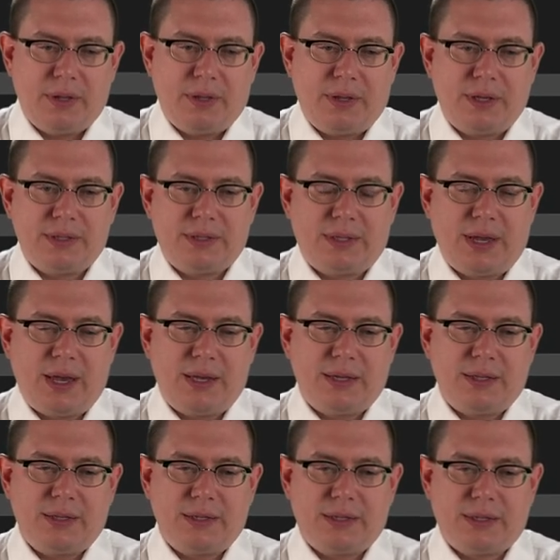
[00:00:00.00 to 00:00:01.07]
that
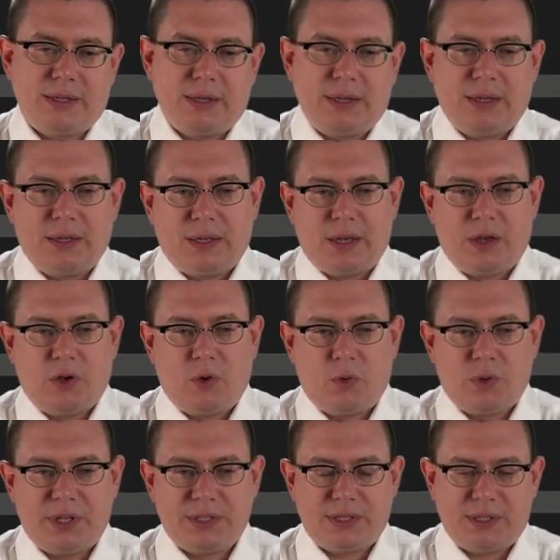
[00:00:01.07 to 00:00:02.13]
says, oh,
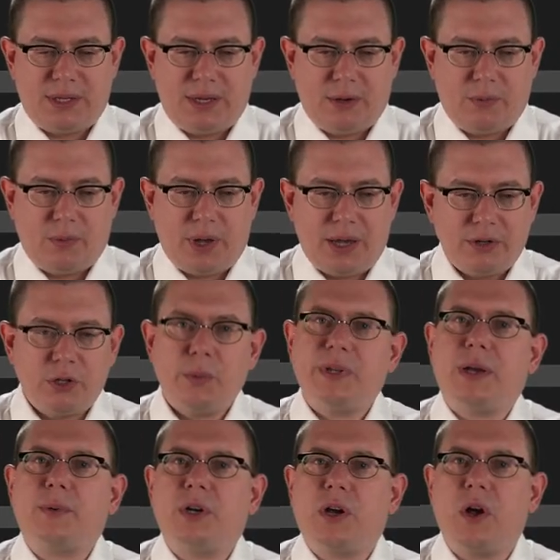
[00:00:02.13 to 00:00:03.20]
let's see. Well, I don't know what
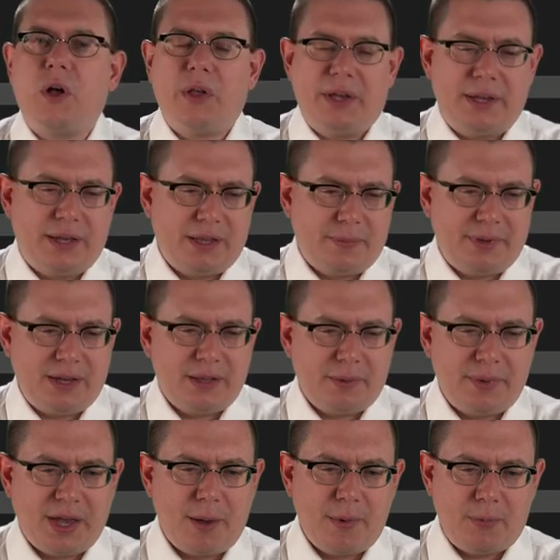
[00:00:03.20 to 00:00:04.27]
I'm going to call it yet. Let me let
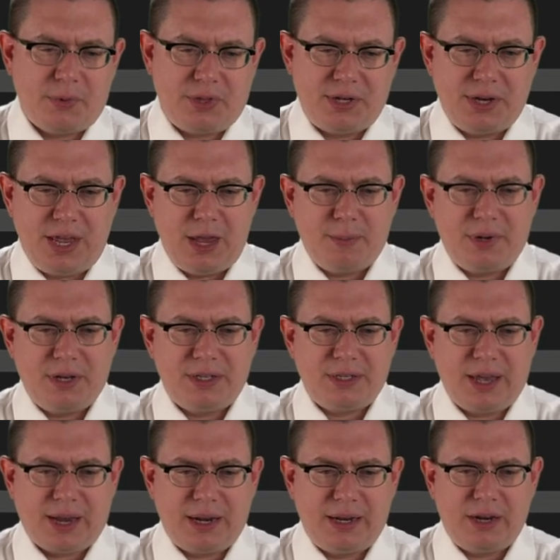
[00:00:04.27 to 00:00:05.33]
me come up with a name in a
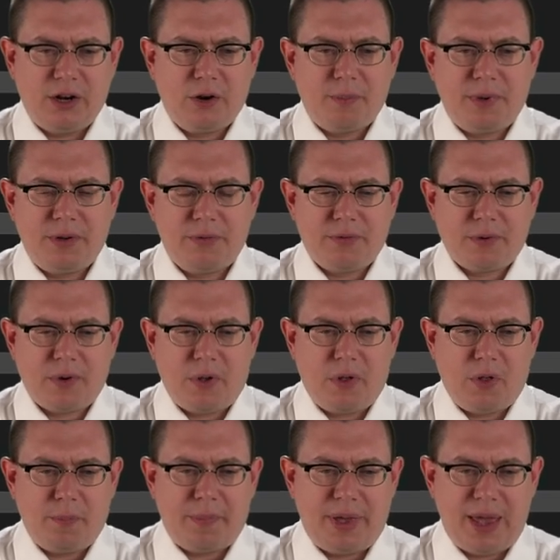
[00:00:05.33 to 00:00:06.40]
second here. But for
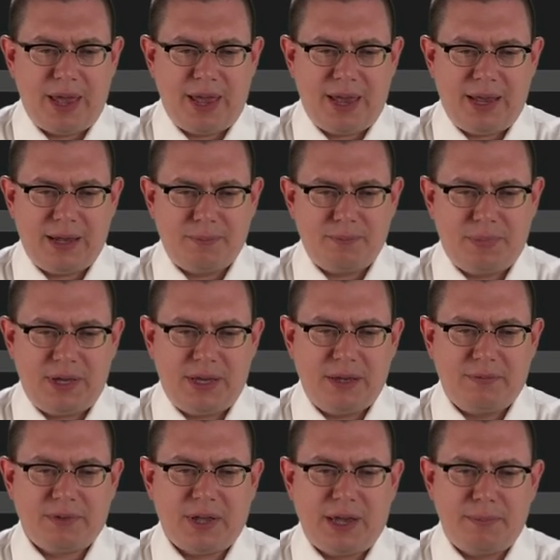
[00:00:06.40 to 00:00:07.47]
all A and B
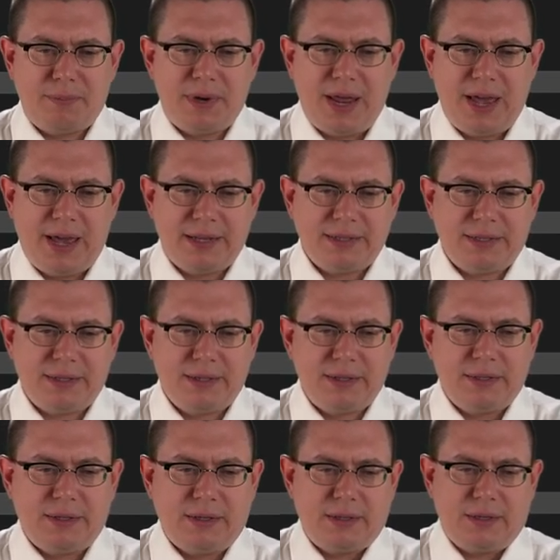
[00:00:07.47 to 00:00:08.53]
of type nat,
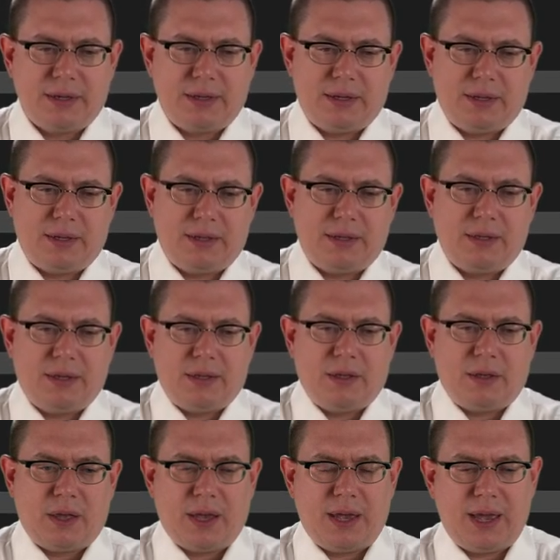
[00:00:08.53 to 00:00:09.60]
uh,
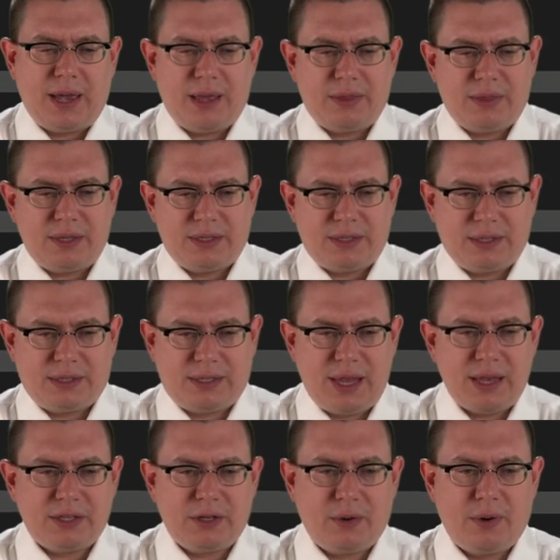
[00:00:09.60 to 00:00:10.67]
I had the
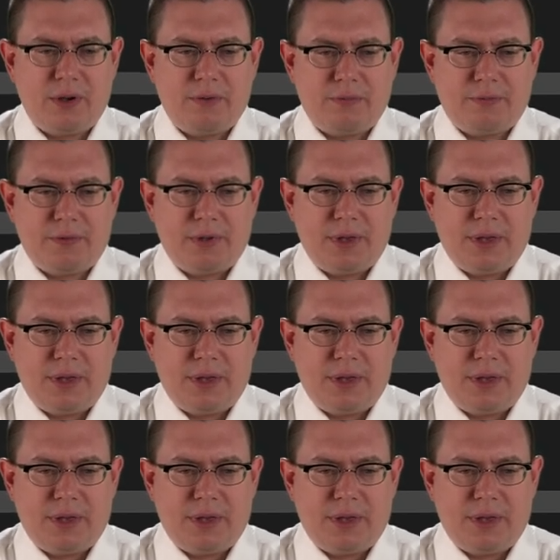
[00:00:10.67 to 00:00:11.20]
successor of